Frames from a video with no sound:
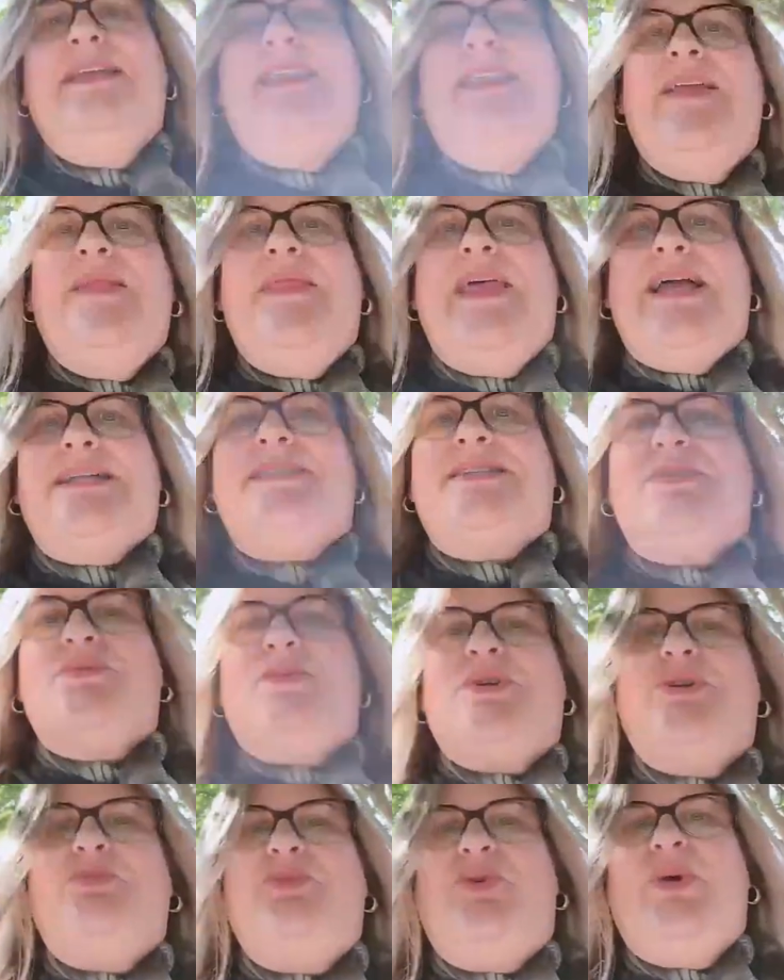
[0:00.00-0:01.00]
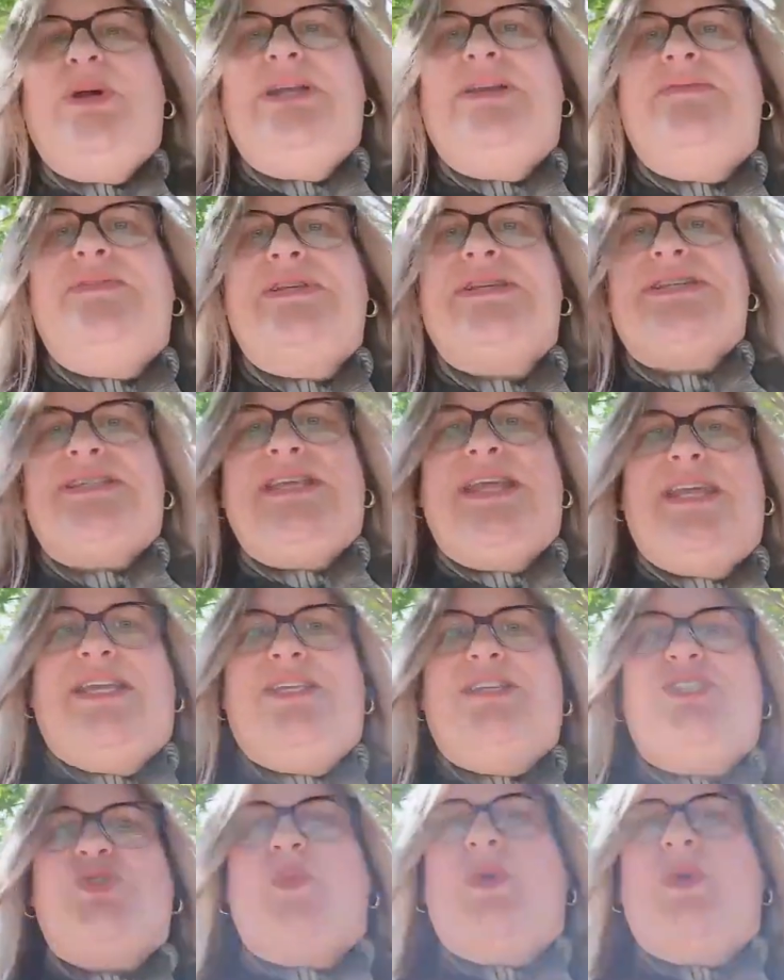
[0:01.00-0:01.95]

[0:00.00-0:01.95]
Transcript: That's the real point of this stage.